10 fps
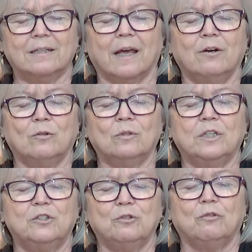can
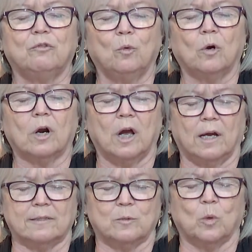only do for
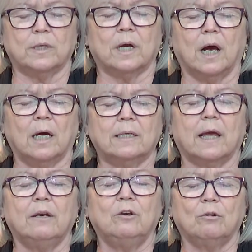us what God
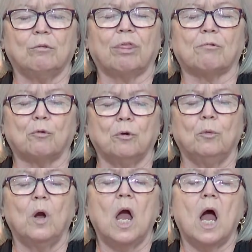can do
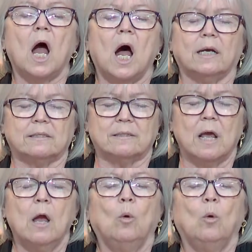through us.